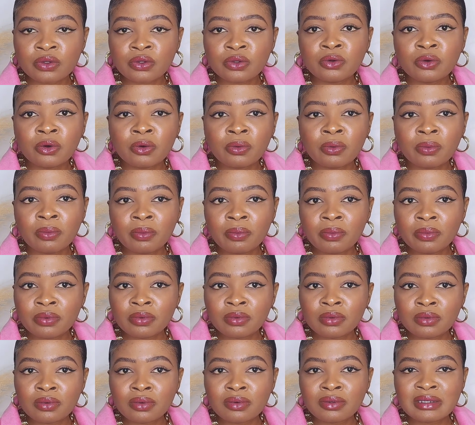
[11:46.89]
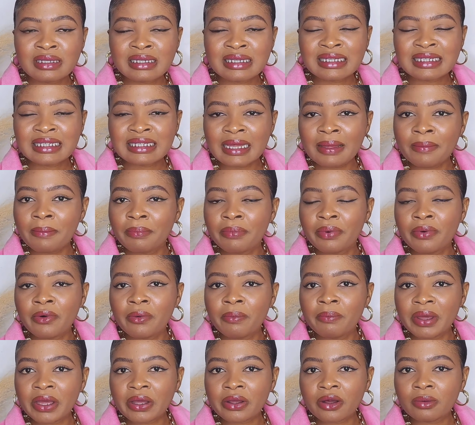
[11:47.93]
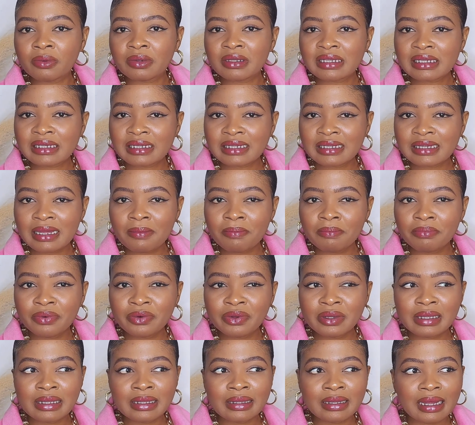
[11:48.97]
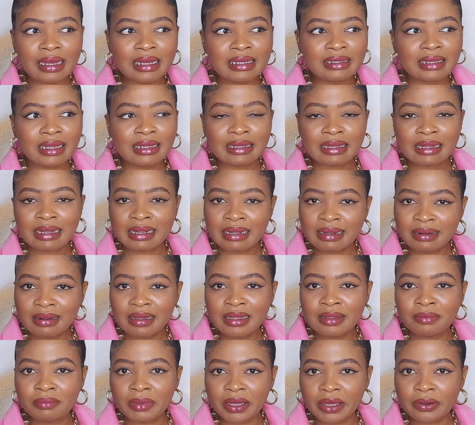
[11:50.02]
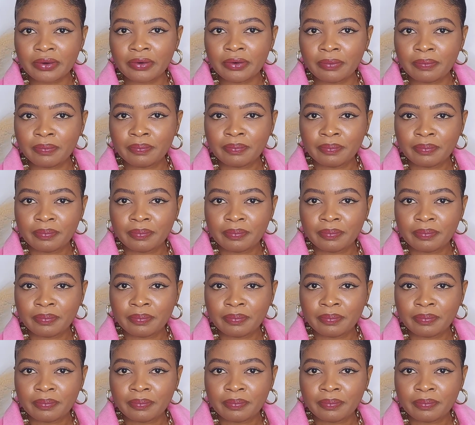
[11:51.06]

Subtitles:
you'll do simple makeup, simple, nice and clean makeup.